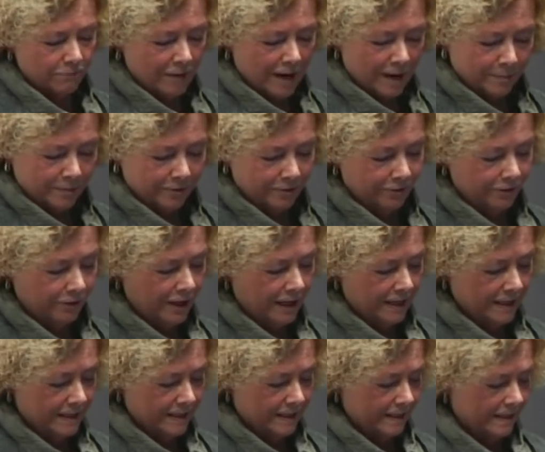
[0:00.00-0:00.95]
rapid
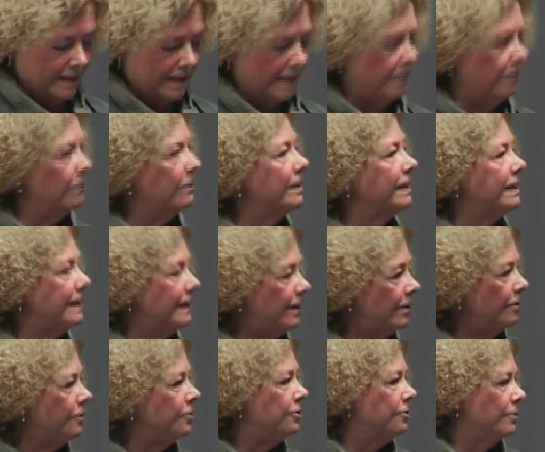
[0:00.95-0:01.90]
flux that now
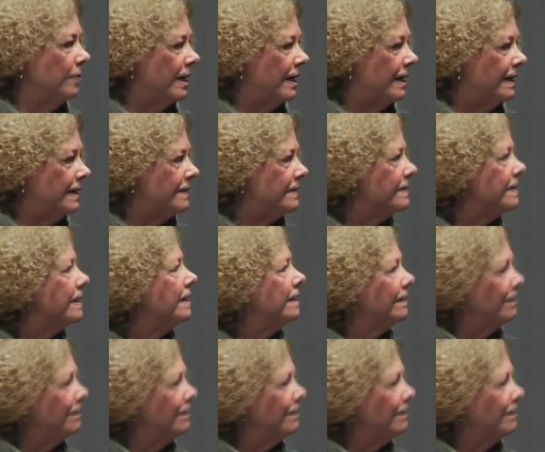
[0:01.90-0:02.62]
characterize